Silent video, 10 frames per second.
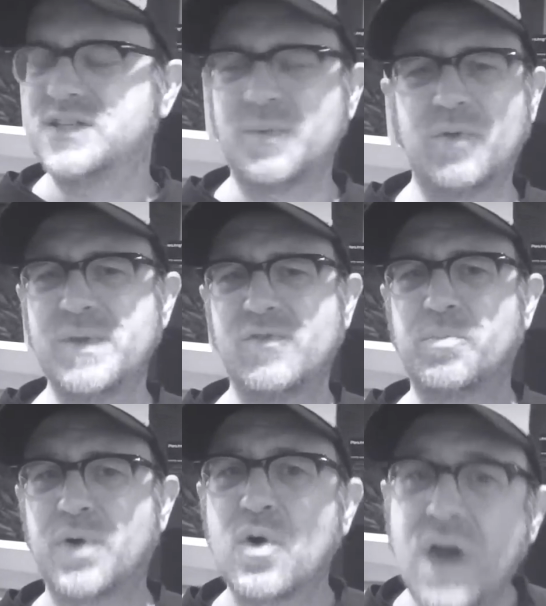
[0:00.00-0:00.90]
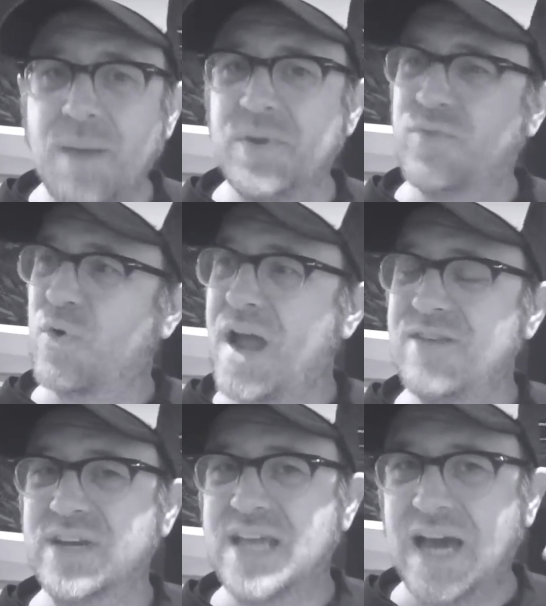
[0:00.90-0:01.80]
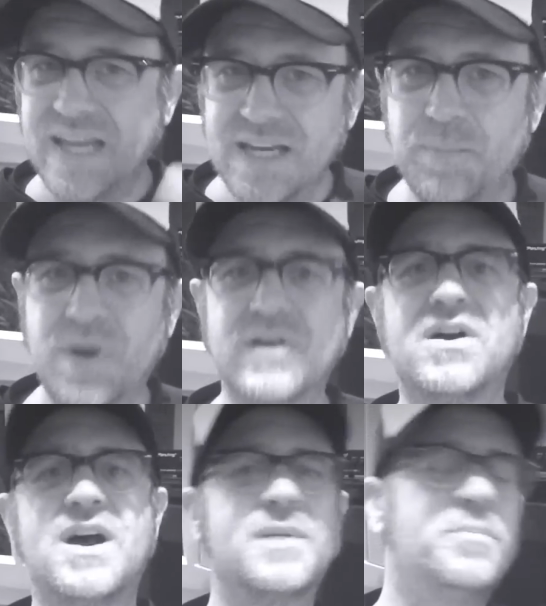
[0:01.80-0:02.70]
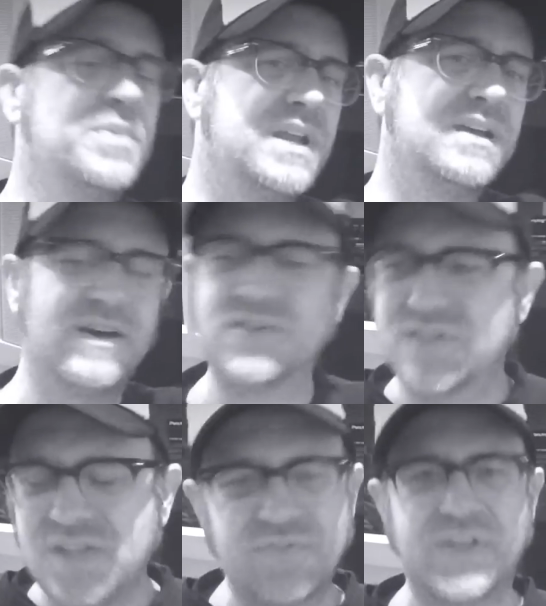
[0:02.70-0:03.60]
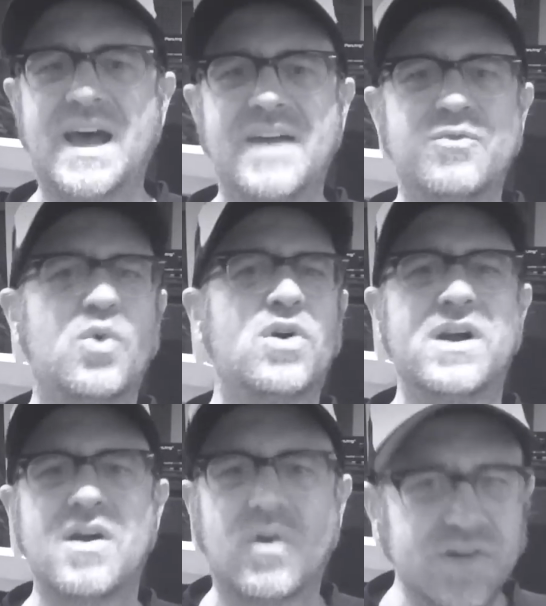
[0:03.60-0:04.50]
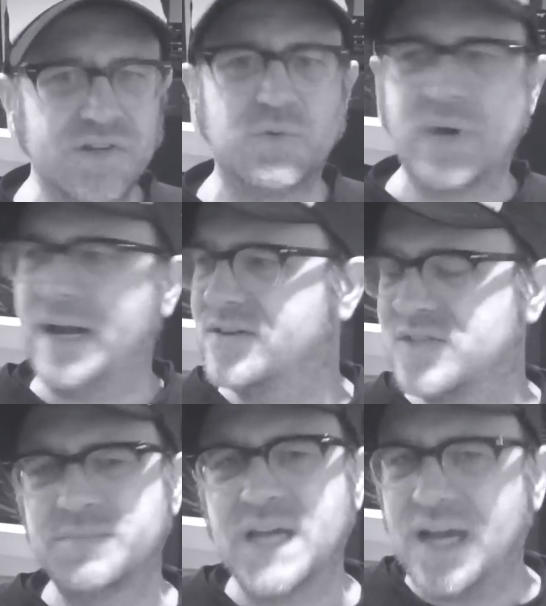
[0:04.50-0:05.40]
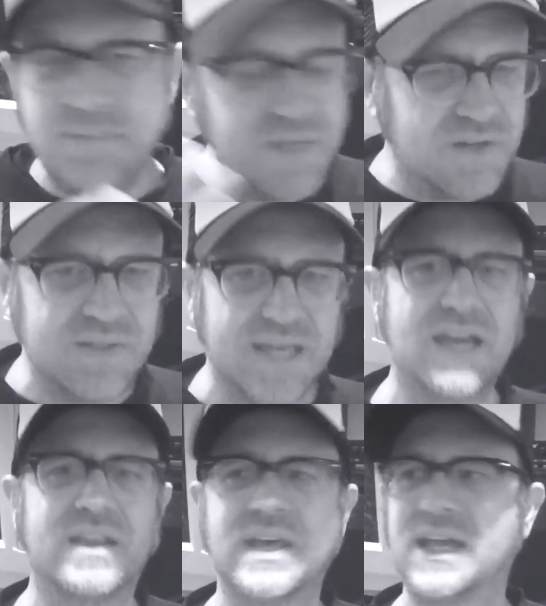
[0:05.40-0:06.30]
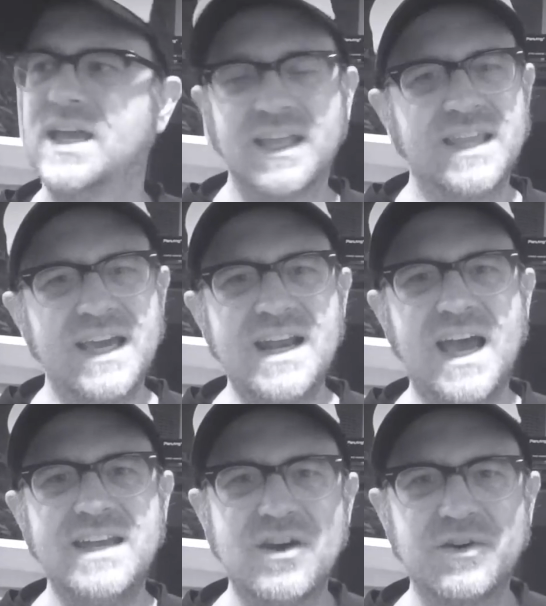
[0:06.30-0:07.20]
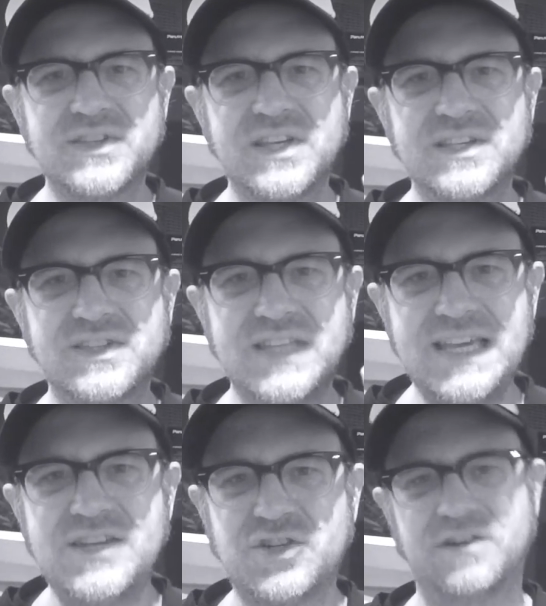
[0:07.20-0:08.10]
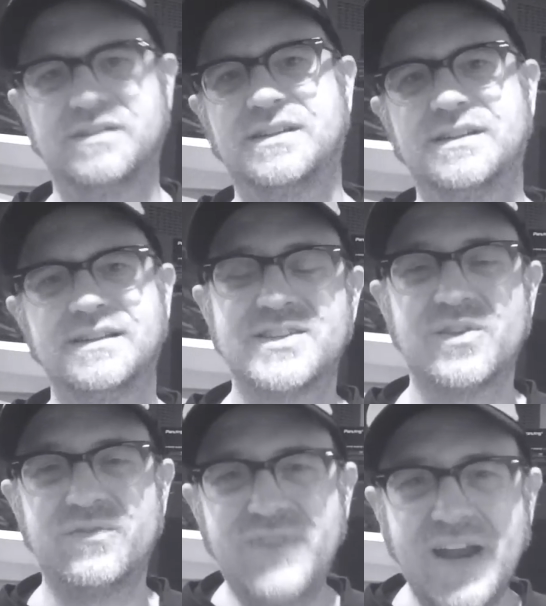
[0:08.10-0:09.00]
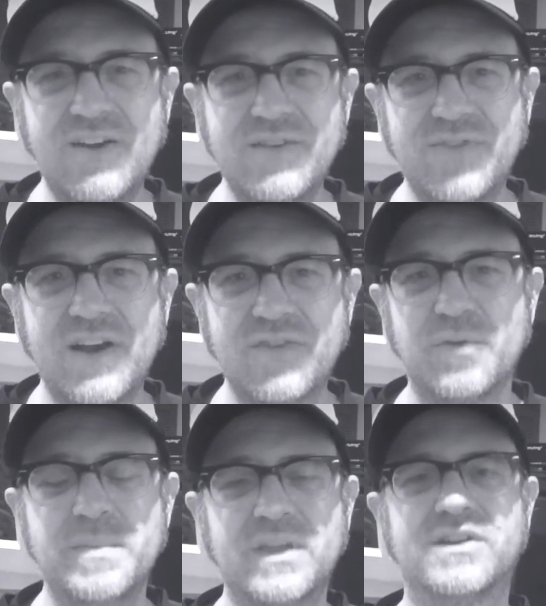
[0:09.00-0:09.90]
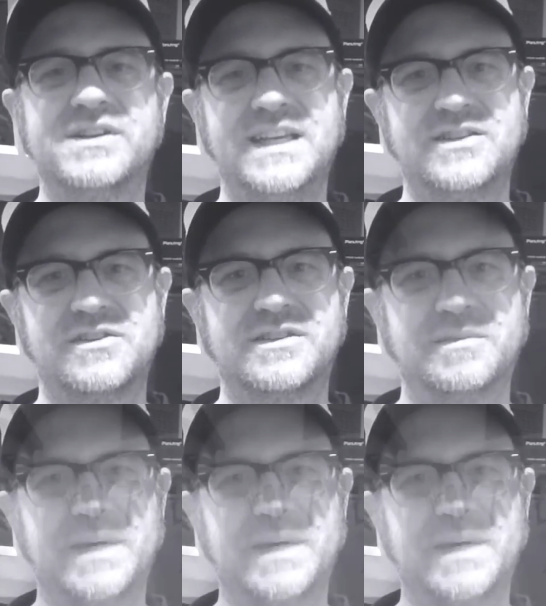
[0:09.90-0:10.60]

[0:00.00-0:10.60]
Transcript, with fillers: Some of them even broke up before I even got into punk rock, but all stuff that I've worn or do wear sometime, you know, that kind of thing. Then I notice his t-shirt. It's a very, very familiar t-shirt to